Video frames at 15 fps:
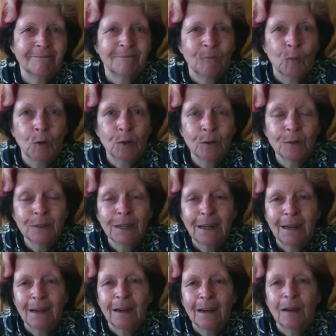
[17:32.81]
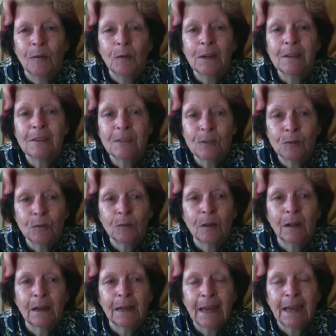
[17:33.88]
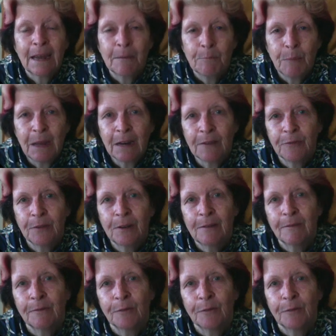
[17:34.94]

world, we still can benefit